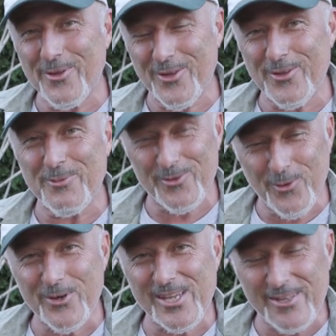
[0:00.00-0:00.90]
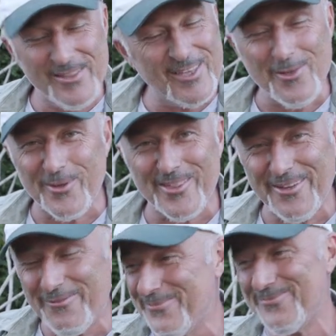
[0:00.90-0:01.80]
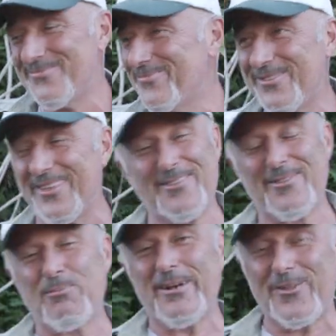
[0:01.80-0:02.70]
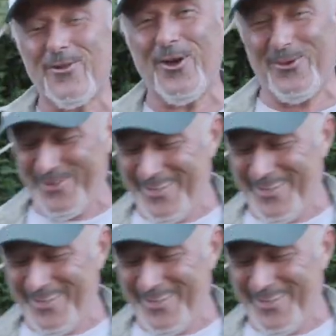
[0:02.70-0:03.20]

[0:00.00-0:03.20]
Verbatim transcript: because I've been talking continuously since the bloody show,